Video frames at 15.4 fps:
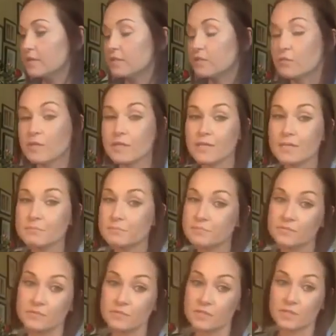And you wake up,
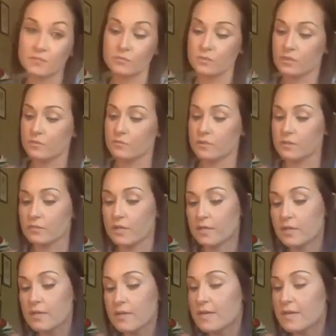your skin will look really great.